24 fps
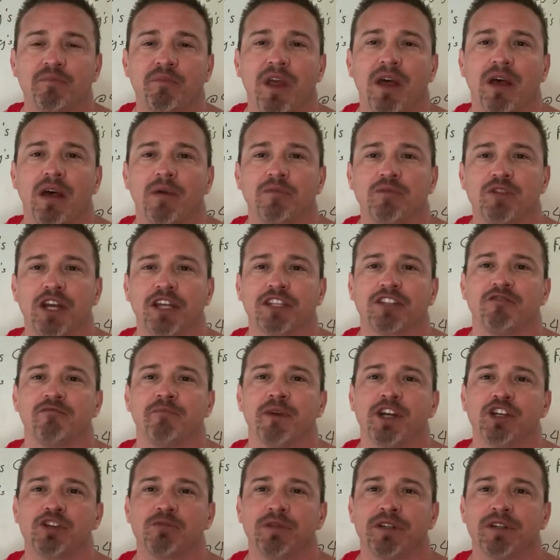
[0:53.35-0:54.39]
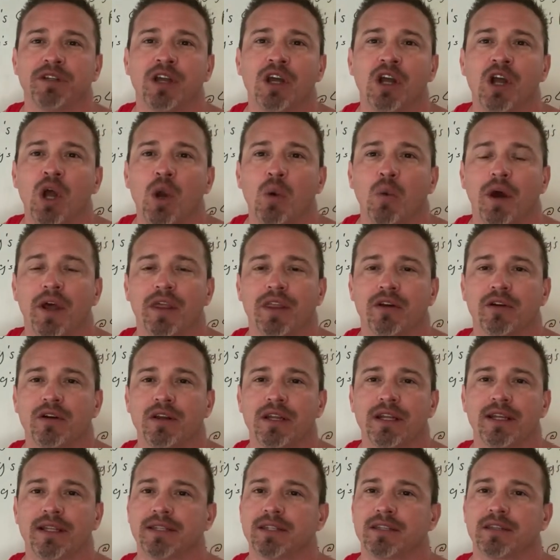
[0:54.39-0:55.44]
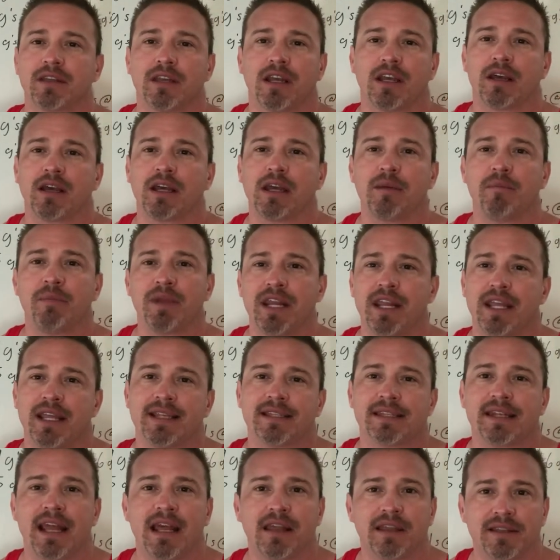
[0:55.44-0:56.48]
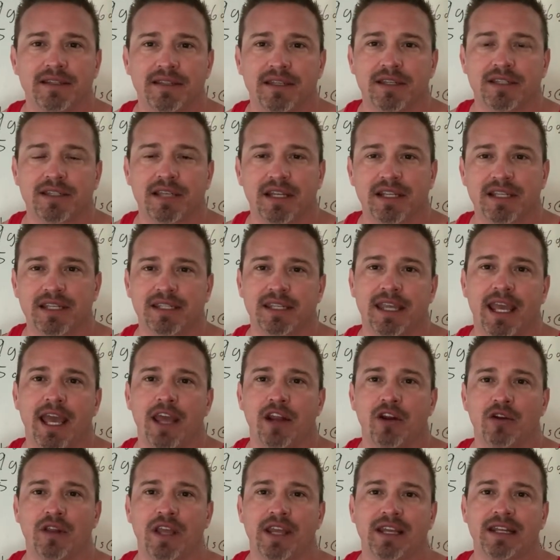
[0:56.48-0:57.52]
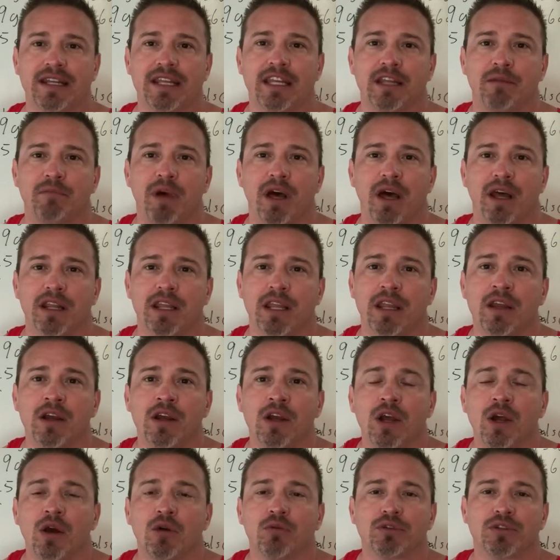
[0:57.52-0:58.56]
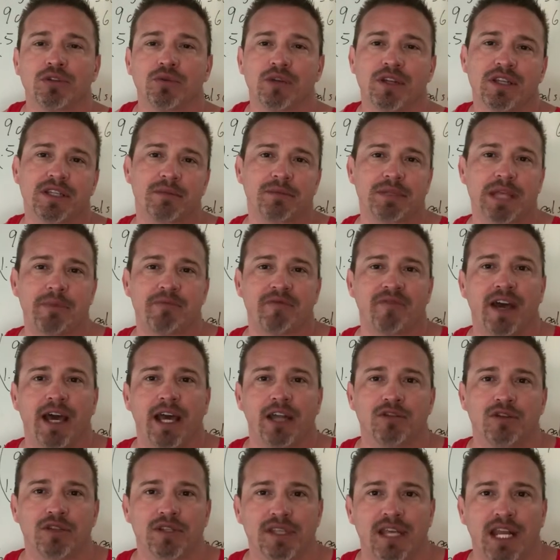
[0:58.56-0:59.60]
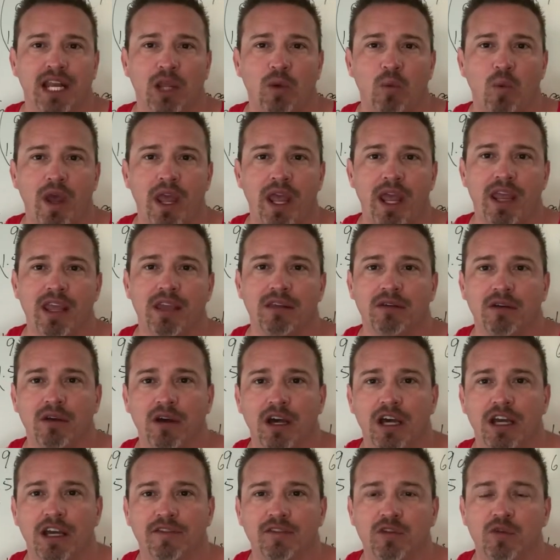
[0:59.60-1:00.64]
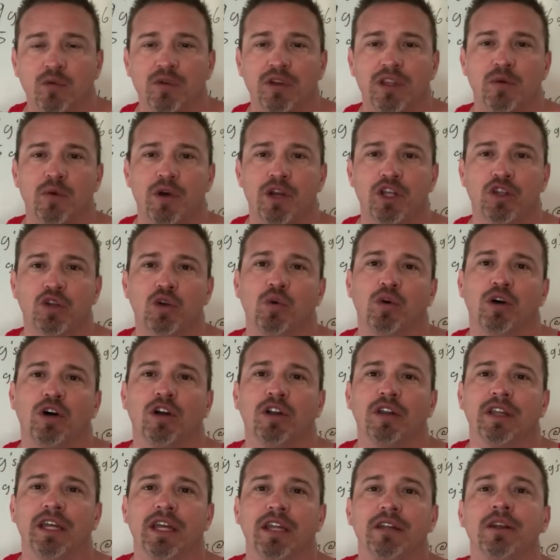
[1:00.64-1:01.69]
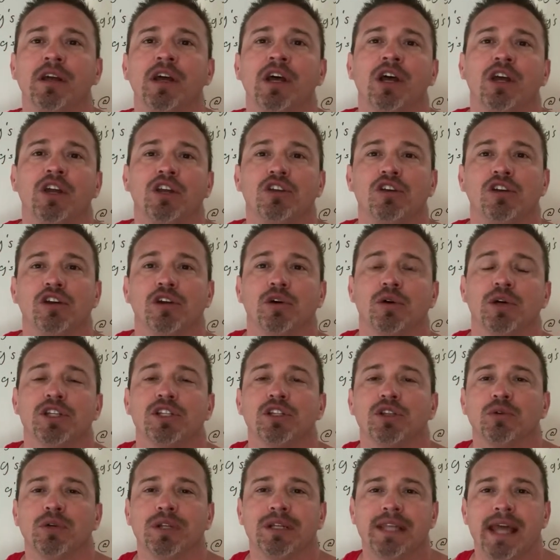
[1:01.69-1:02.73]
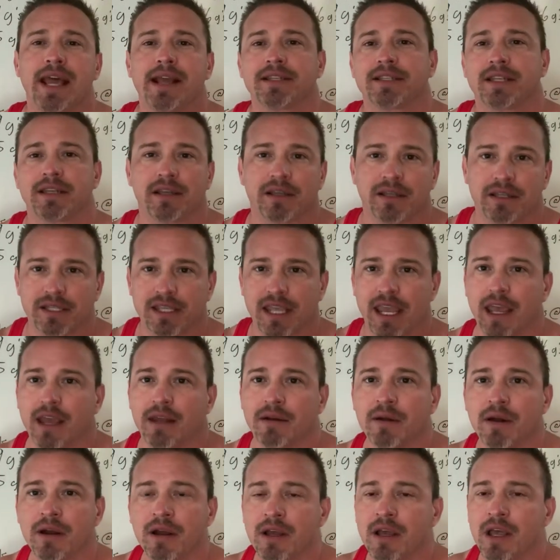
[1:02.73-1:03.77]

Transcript: uh objective measurement, whether it's uh, impedance analysis on a scanner like an InBody or doing some type of hydrostatic weighing. Uh, if you really want to go all in, you can always do a DEXA scan.